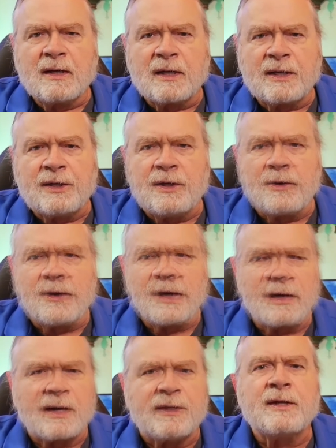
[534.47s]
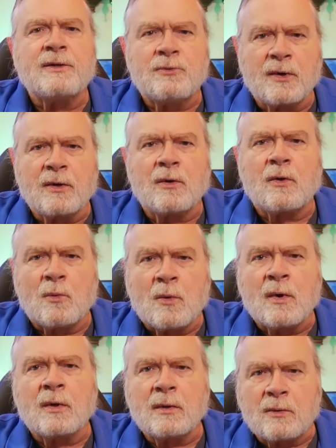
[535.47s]
uh, unit, I did drill
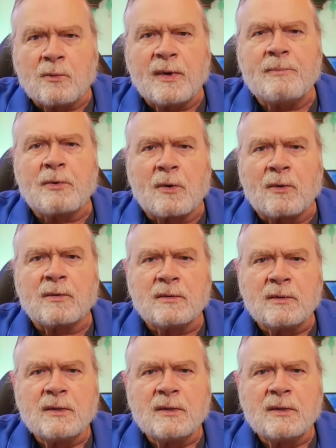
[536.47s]
one weep hole